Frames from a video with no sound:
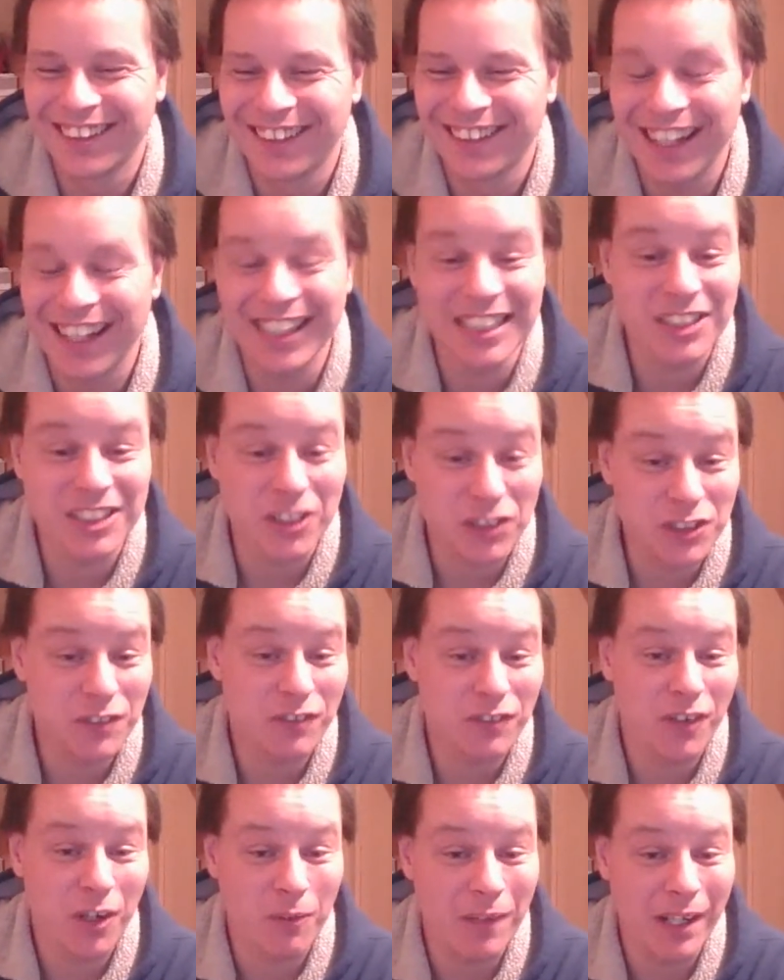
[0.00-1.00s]
And it's not too
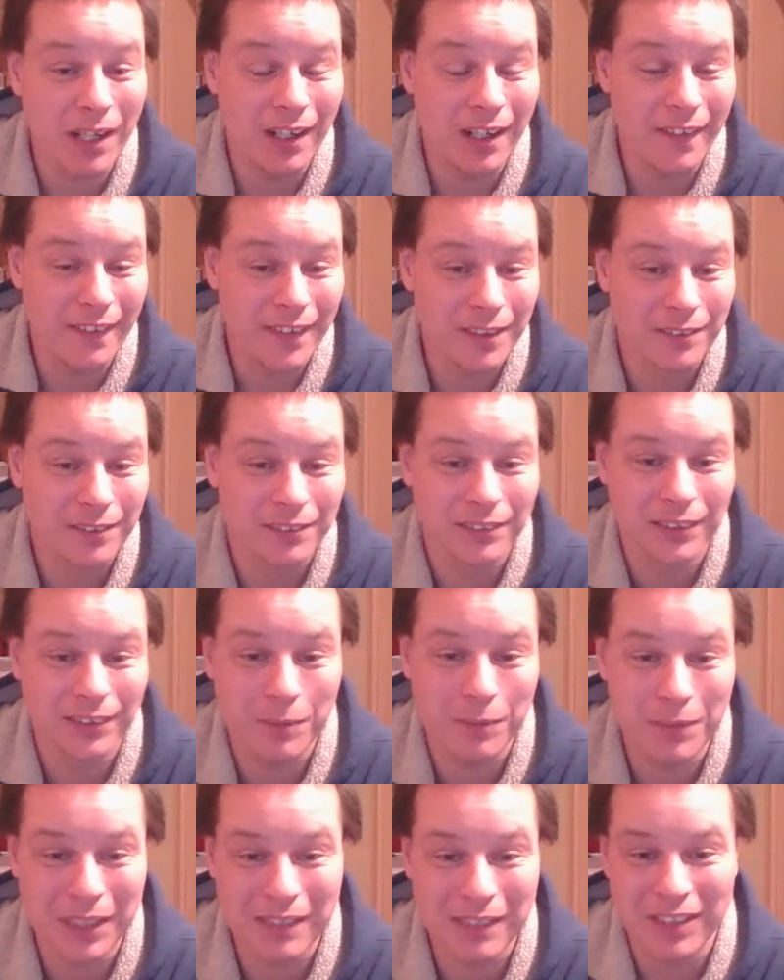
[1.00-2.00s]
far away either.
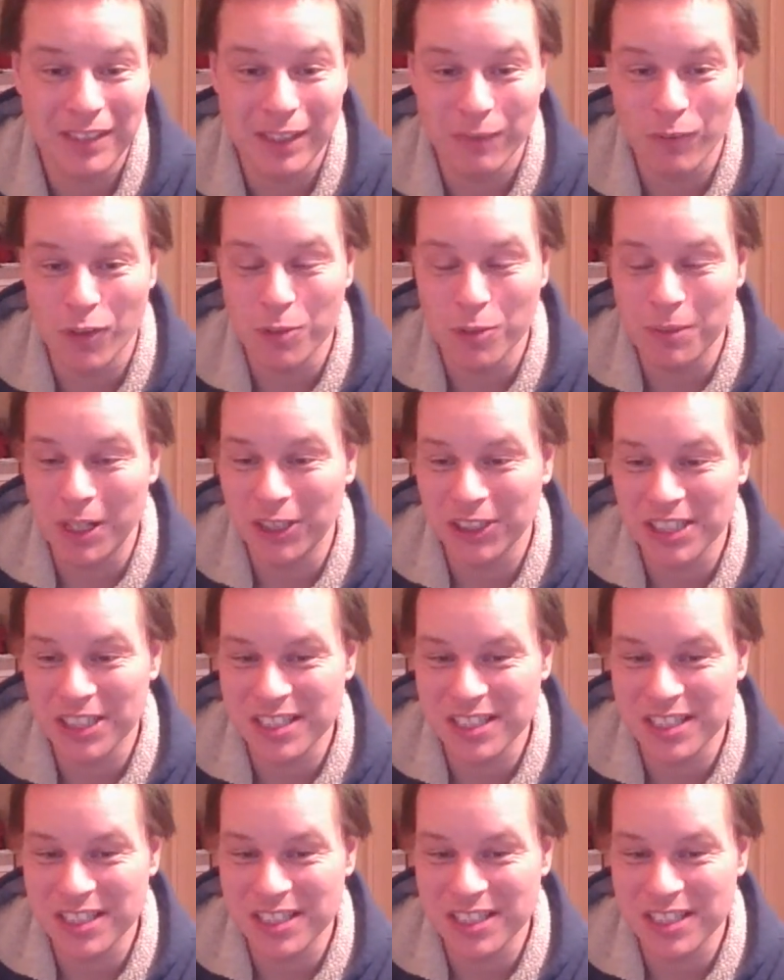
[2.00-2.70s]
I mean, living in Rawmarsh,